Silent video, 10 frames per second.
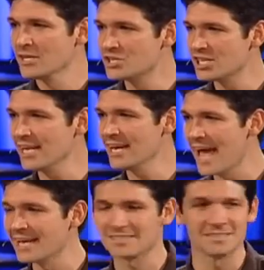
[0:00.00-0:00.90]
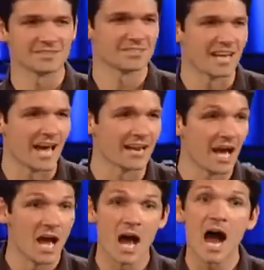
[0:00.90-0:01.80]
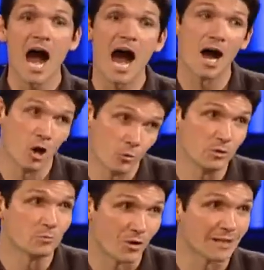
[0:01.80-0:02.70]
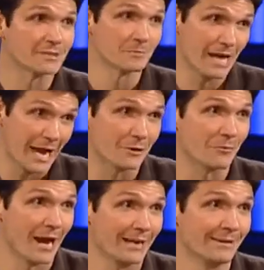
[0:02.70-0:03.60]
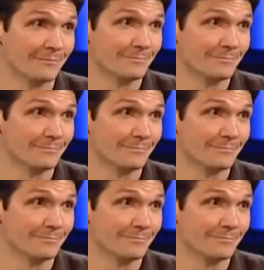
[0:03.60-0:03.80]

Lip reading: She, in essence, said, "I hope you brought some Gatorade."